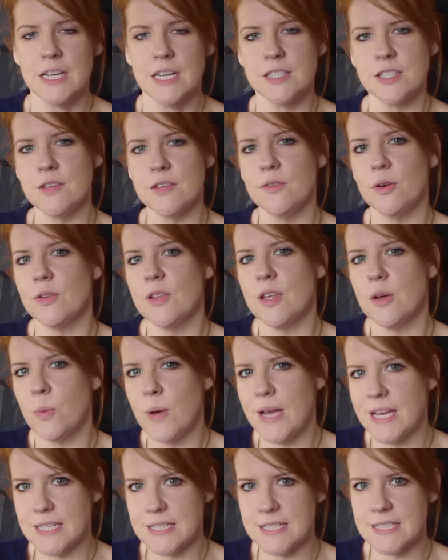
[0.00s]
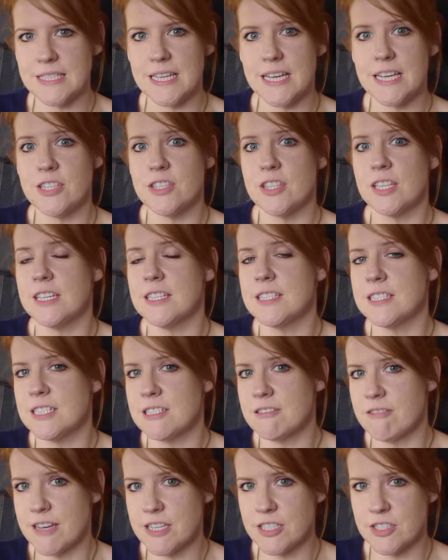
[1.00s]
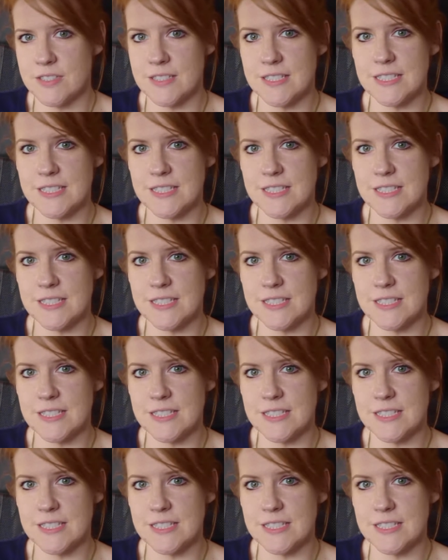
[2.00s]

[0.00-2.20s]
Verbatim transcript: So you've got the awareness stage, the consideration